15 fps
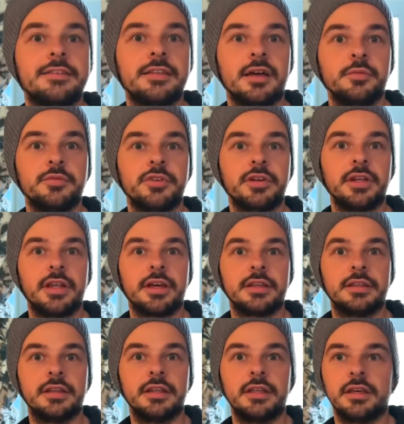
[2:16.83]
time to
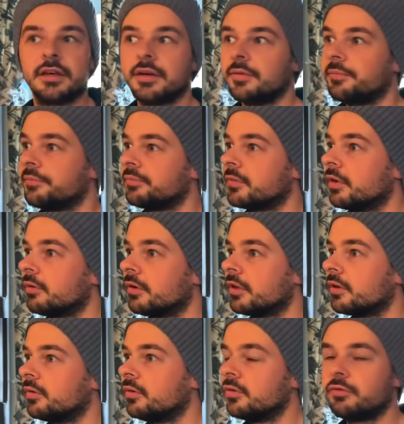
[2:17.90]
collect the um, what are
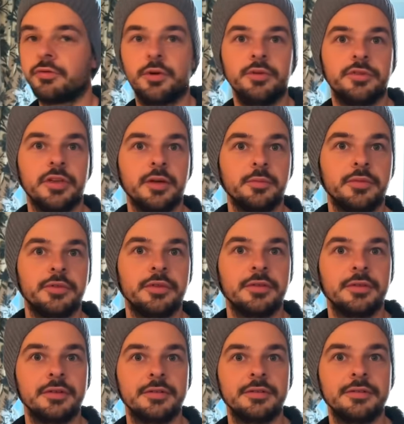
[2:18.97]
they called? Rose hips.
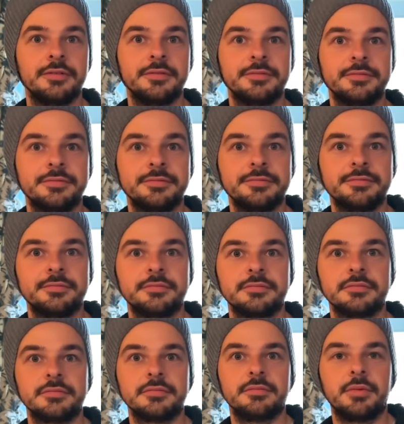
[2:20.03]
Is it?
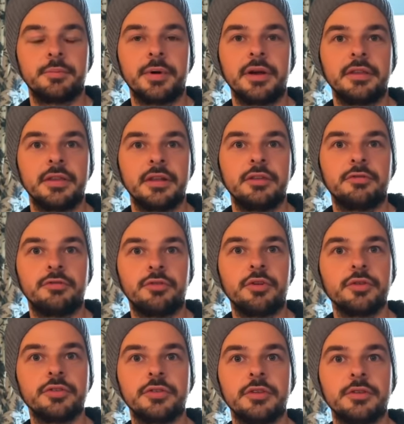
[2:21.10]
apparently they need
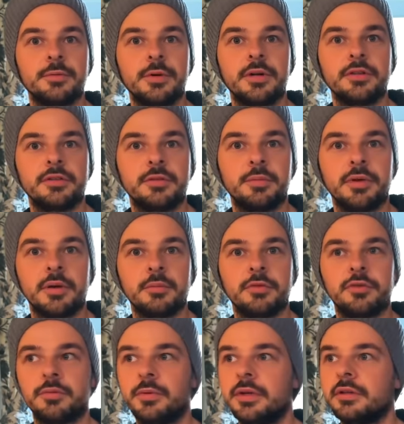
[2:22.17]
frost as well to become
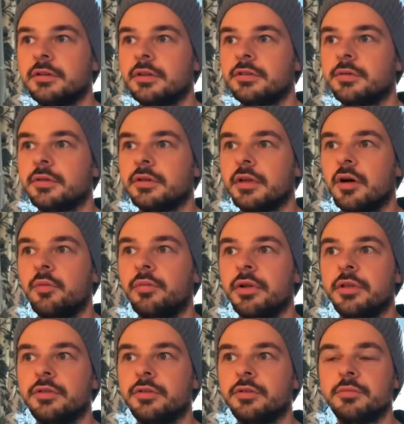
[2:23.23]
sweet. That's what
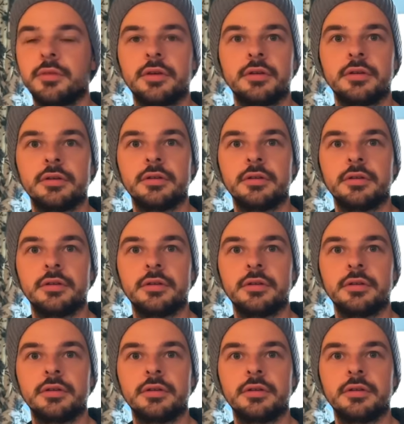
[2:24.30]
Omeline told me.